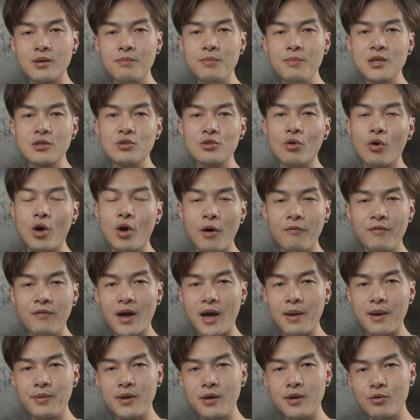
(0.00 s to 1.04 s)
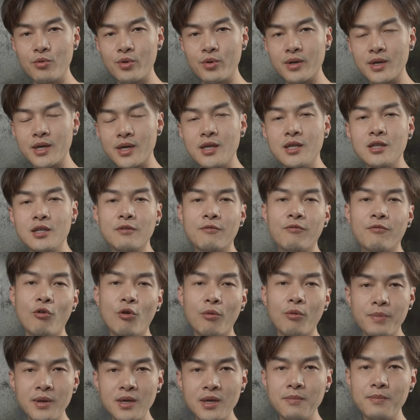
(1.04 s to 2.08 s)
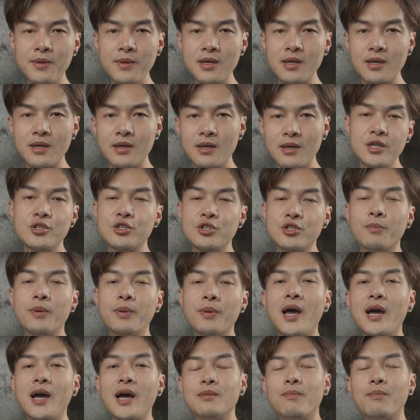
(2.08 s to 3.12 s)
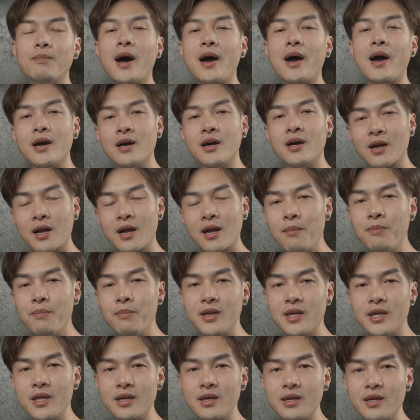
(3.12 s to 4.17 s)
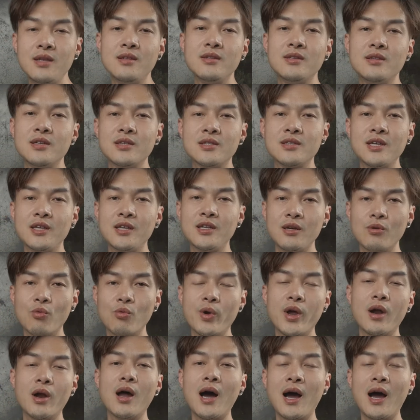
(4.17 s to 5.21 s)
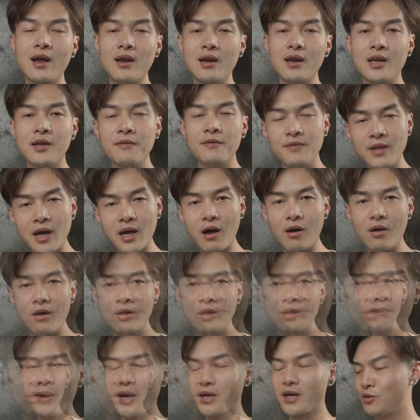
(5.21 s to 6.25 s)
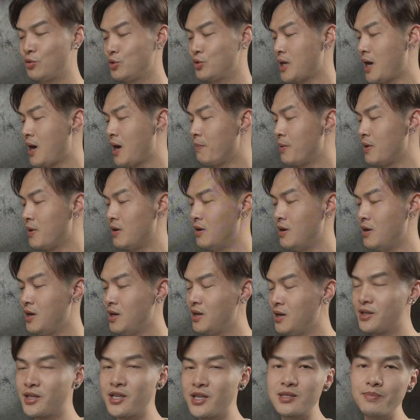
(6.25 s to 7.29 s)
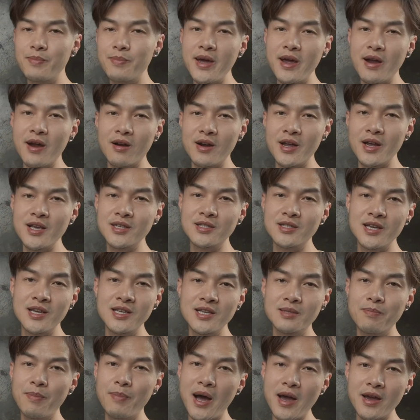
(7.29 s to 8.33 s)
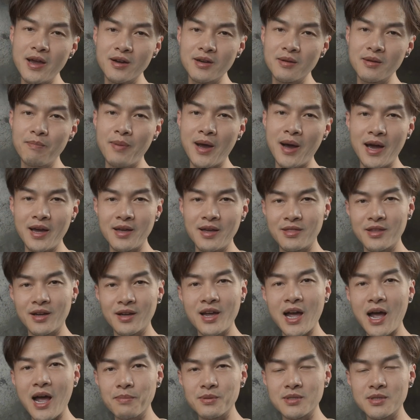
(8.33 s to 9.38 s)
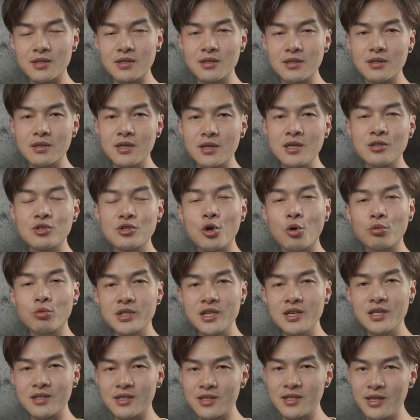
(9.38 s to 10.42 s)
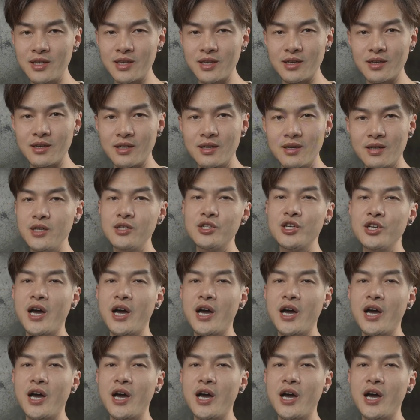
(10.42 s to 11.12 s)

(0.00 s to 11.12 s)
the midsole of Hyperion Elite 4 PB is supplied by a company in the city where I live now. Back to the upper. This pair is inspired by the caps in Chongqing city. In